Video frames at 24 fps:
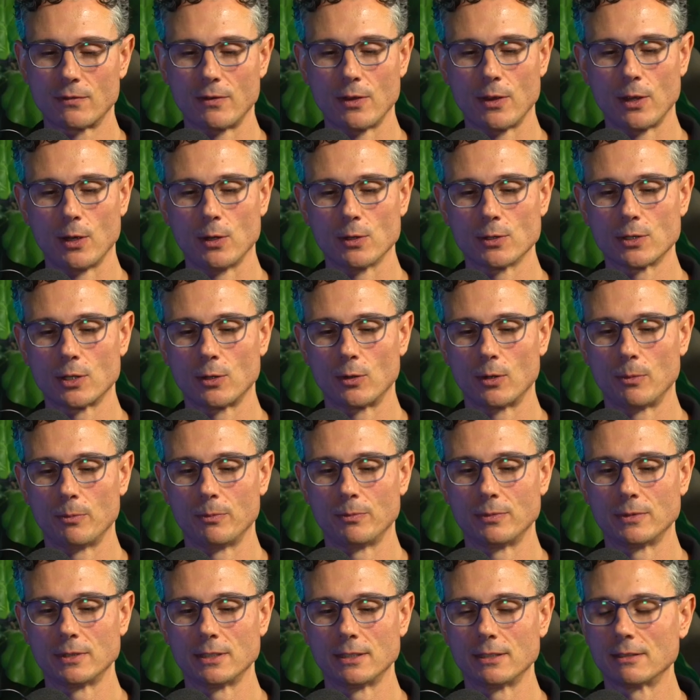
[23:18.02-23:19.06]
for those who are
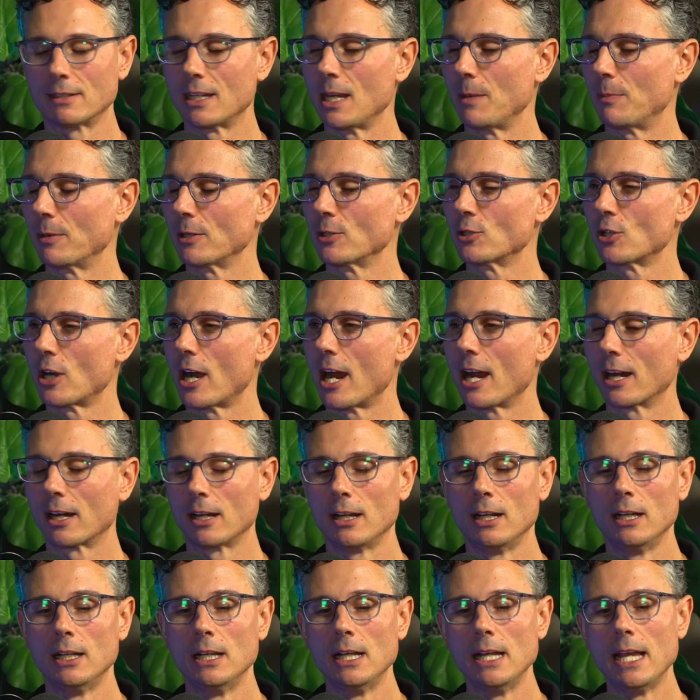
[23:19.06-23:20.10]
keeping track,
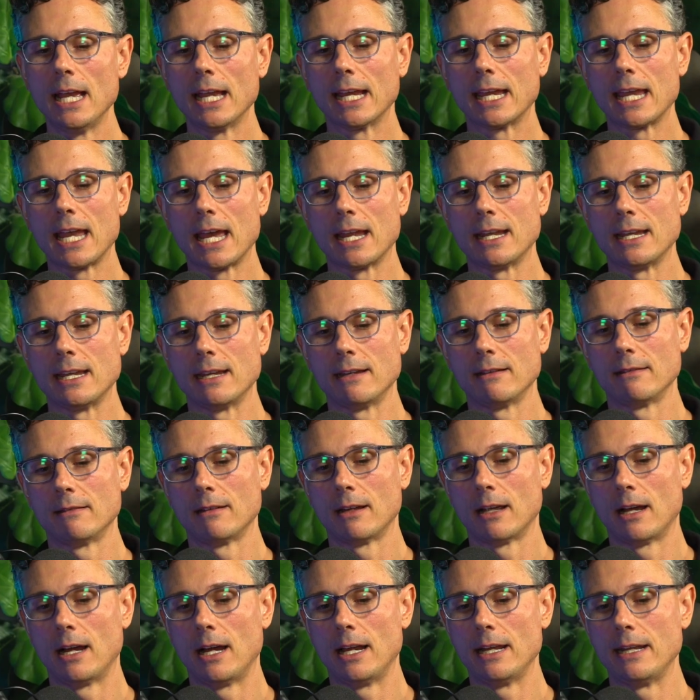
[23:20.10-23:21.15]
can
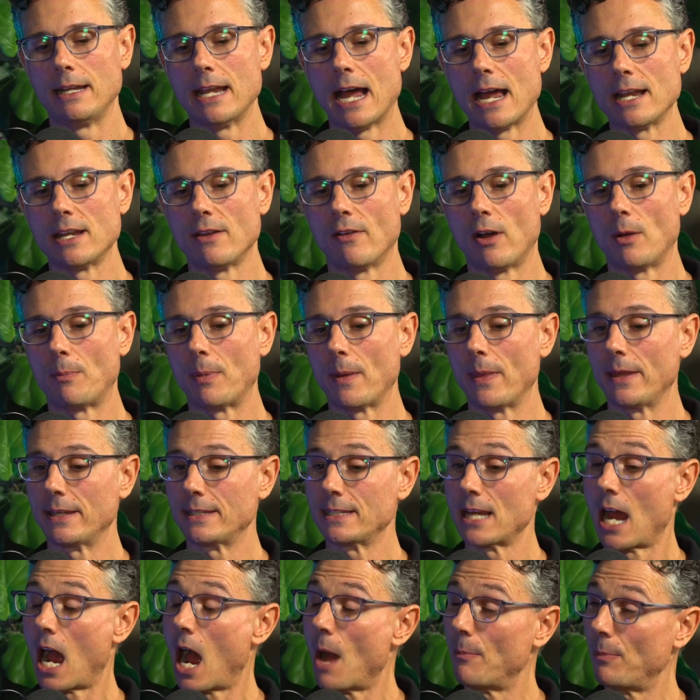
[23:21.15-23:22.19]
not develop on the
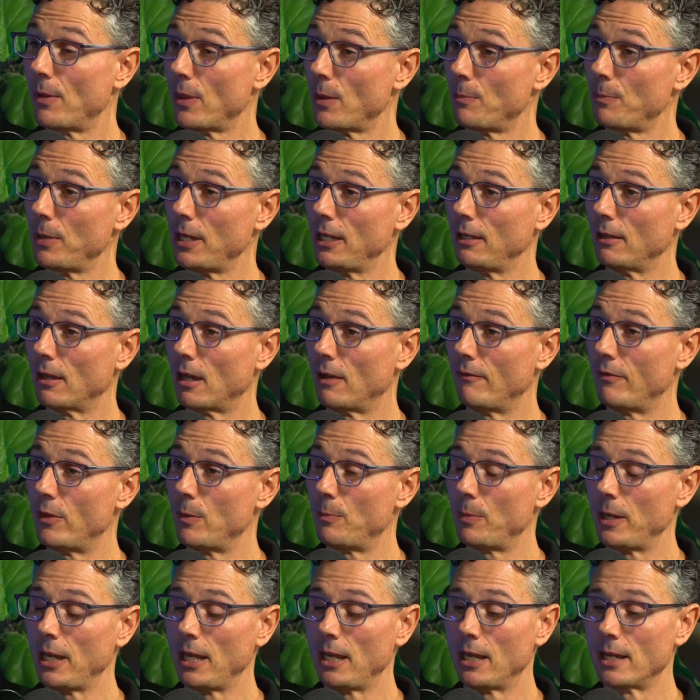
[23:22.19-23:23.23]
top of the
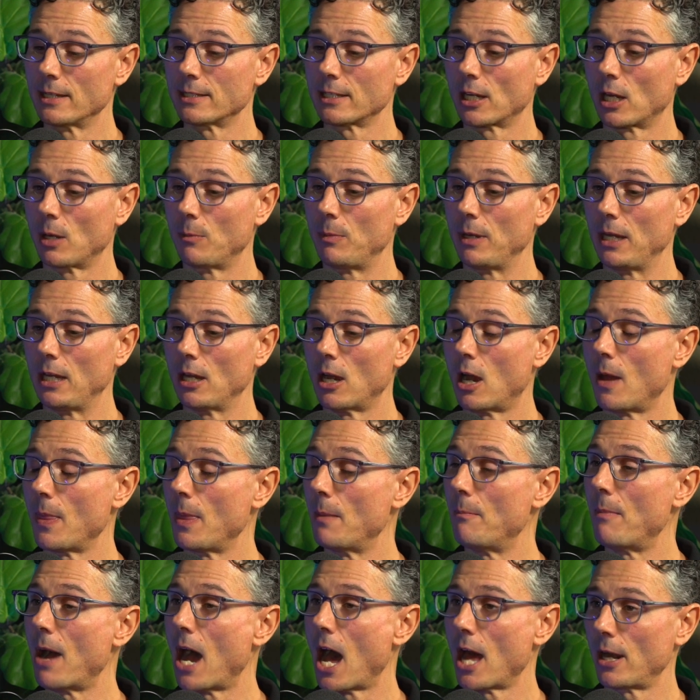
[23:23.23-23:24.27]
penis. It could be on
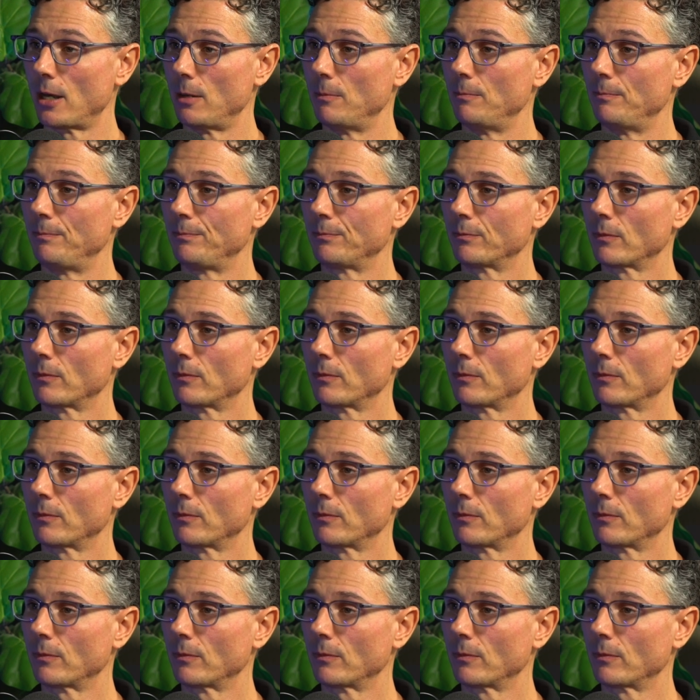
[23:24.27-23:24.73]
the bottom.